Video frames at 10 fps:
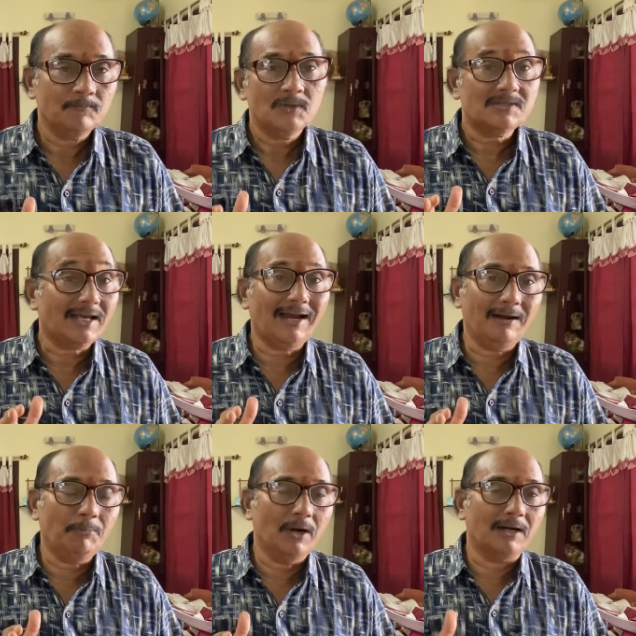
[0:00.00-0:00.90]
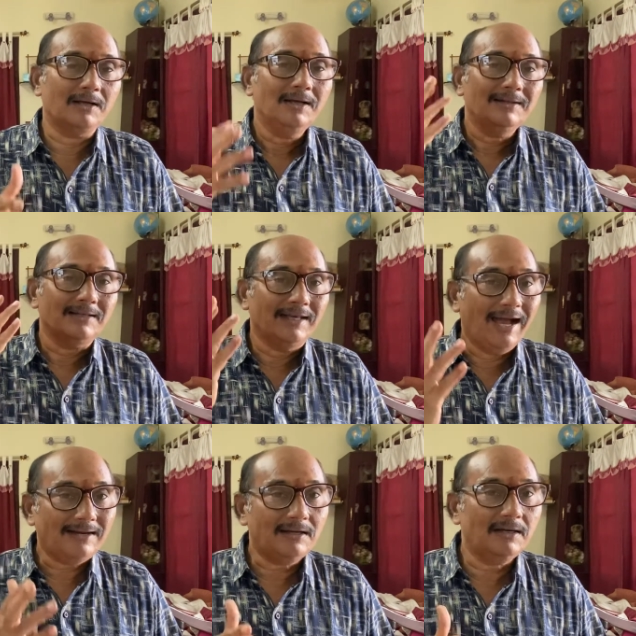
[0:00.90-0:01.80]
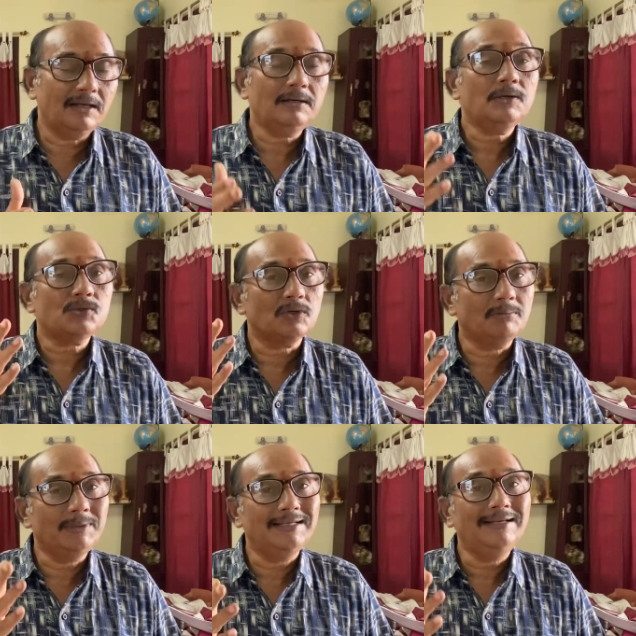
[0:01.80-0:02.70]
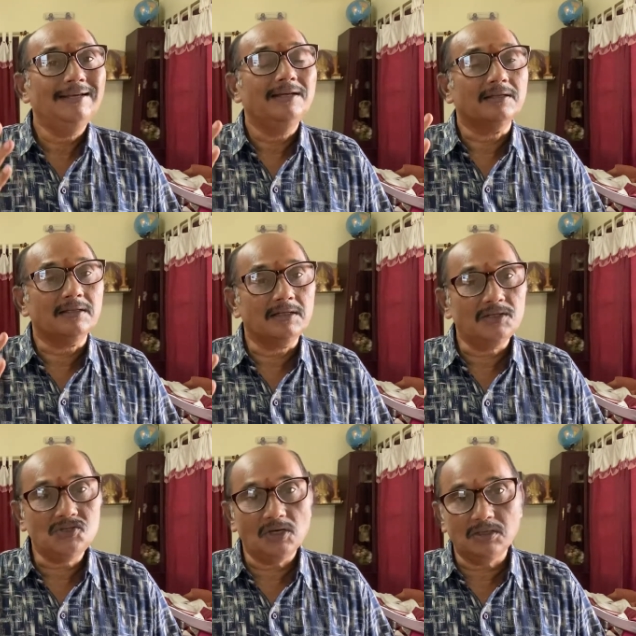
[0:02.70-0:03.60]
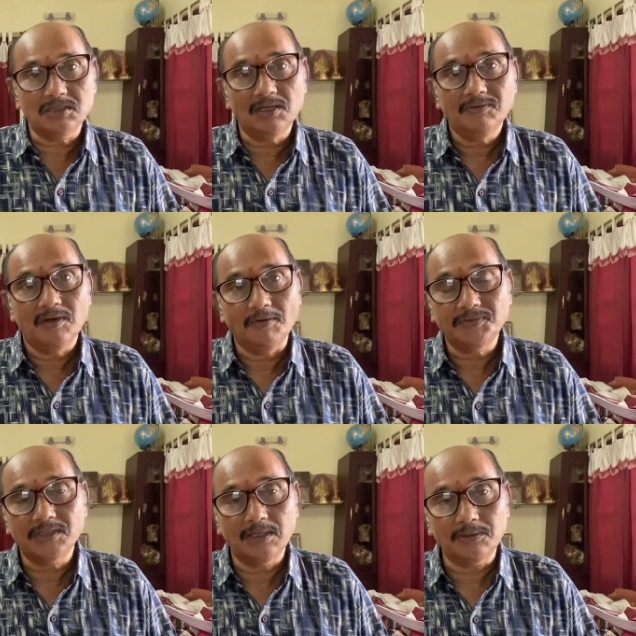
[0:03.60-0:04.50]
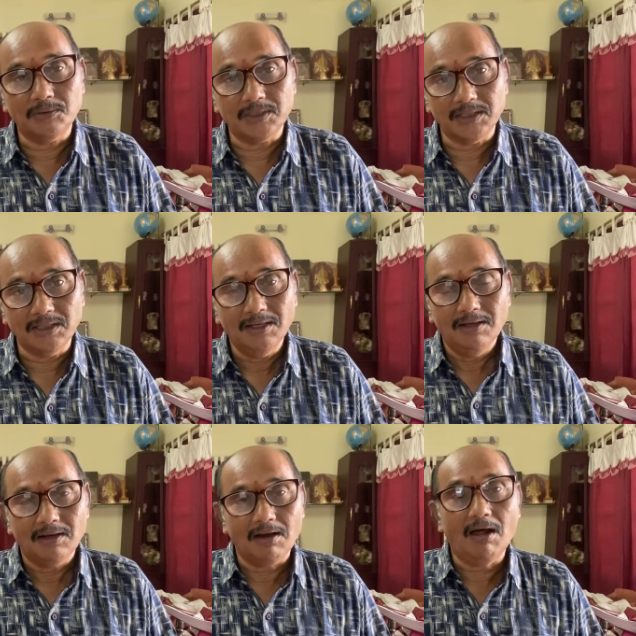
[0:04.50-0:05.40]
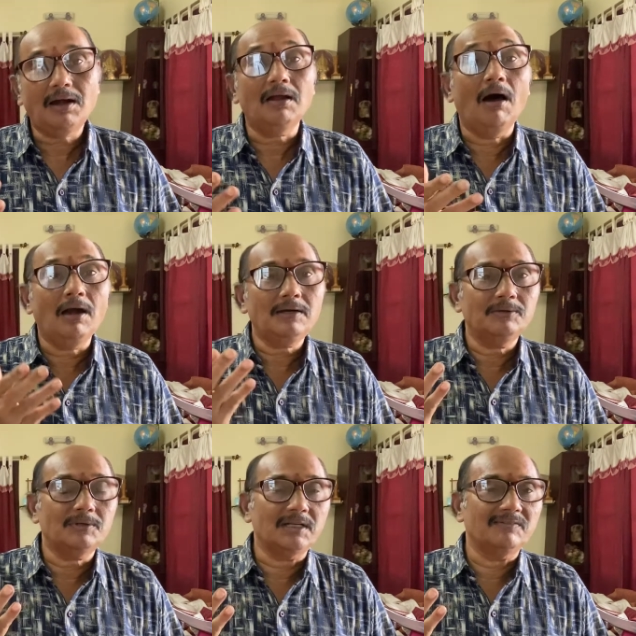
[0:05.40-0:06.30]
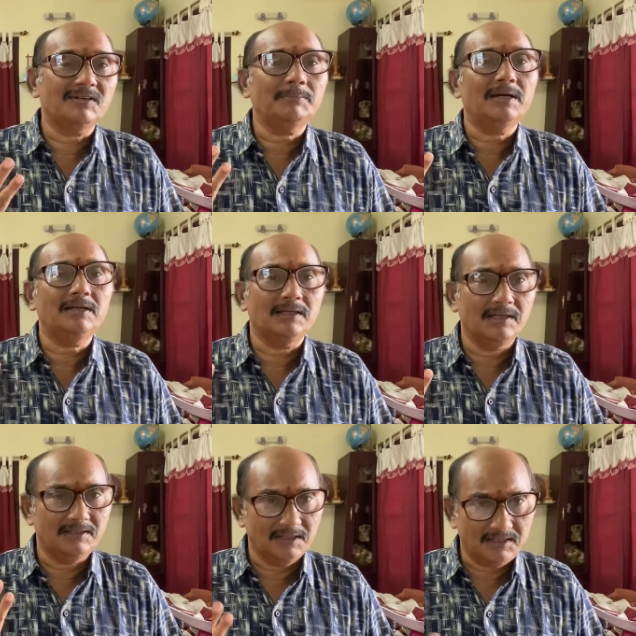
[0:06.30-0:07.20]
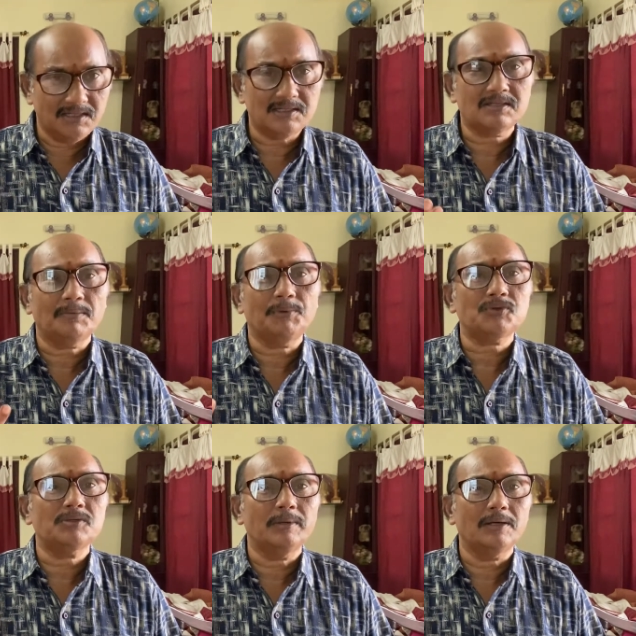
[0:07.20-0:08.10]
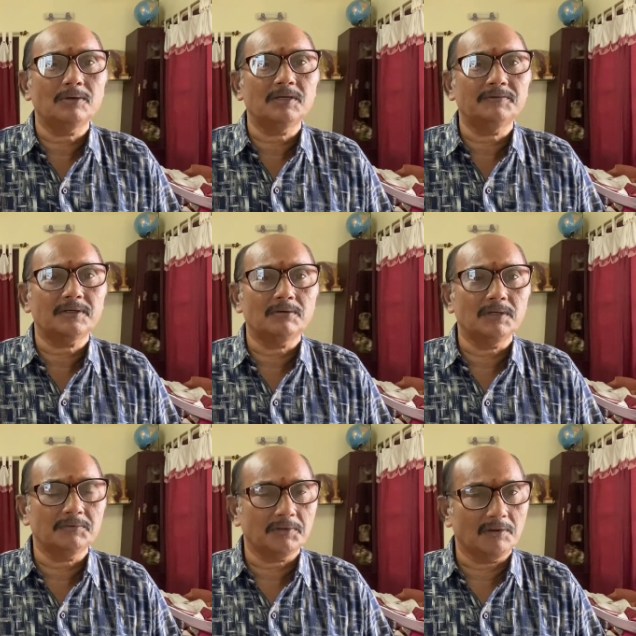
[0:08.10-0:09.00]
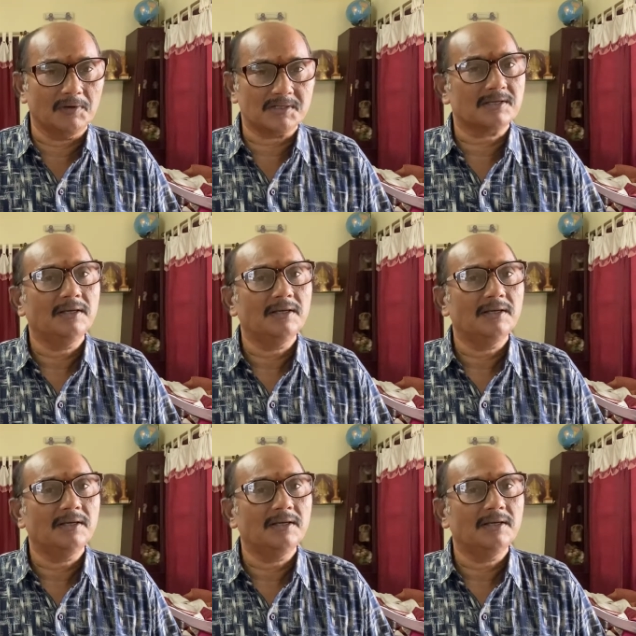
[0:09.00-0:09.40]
Second point, the act done should be in the discharge of official duty, not on duty. Everybody, a judge is supposed to be on duty for 24 hours.